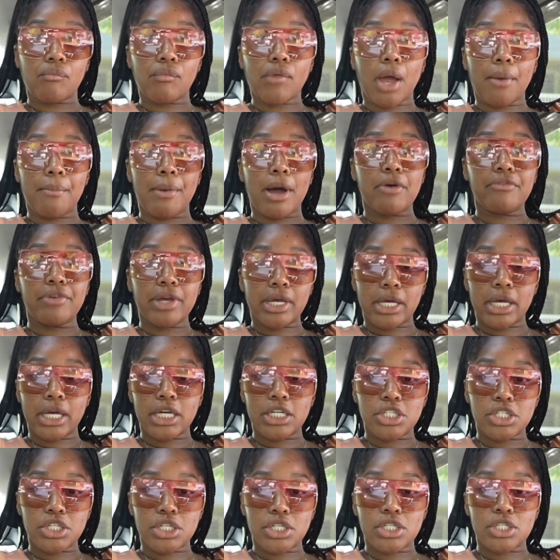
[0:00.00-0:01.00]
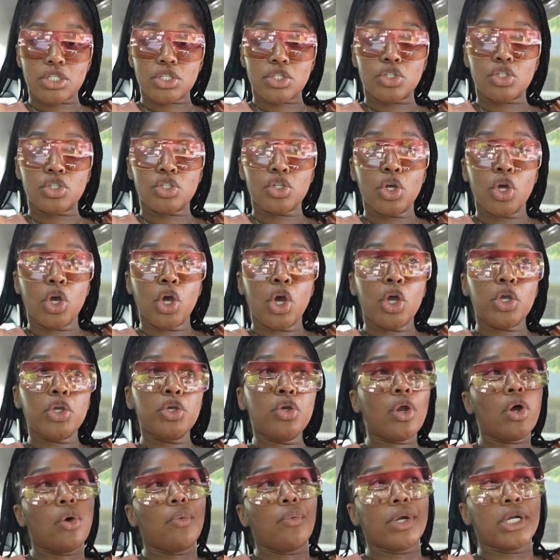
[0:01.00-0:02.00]
about vacations
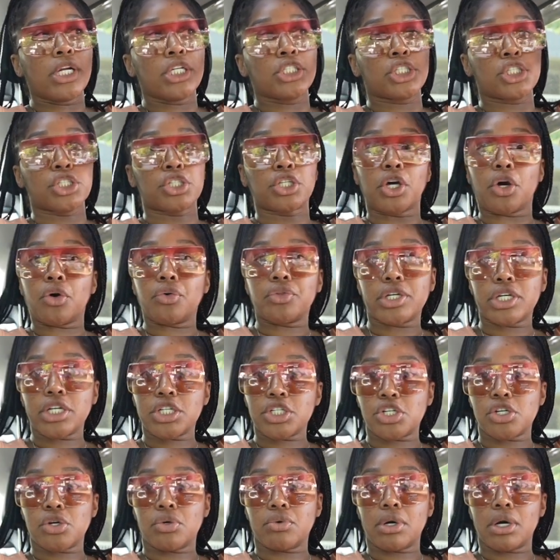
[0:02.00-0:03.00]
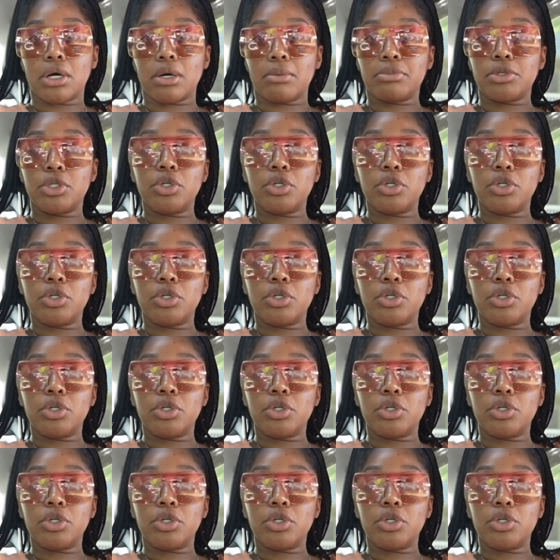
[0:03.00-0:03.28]
you don't want to just go there and show up.